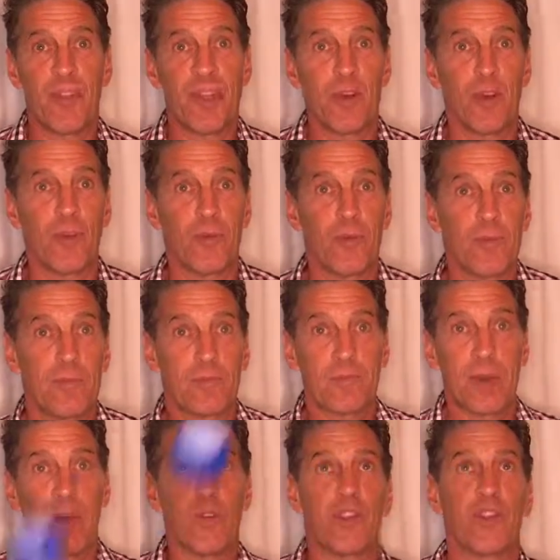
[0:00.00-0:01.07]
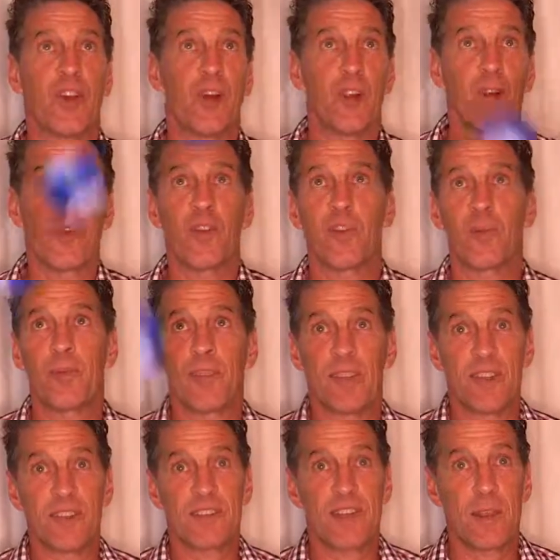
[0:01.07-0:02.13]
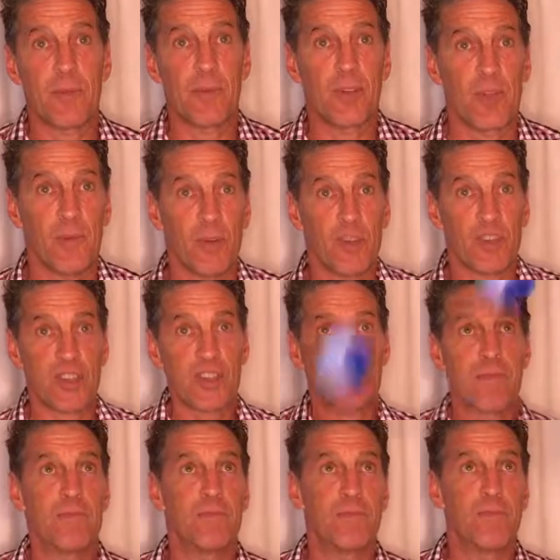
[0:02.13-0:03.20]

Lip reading: they don't bounce all over the place. They pretty much